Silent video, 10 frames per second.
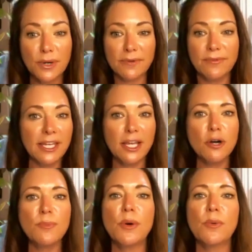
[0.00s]
we're a
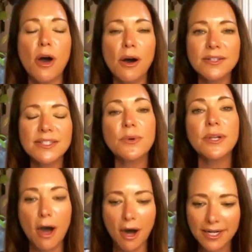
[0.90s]
video, but we're also
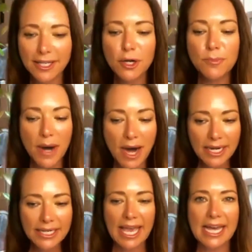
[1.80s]
an audio
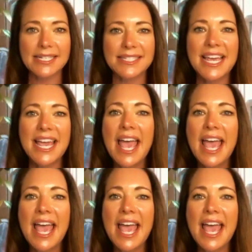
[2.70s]
podcast.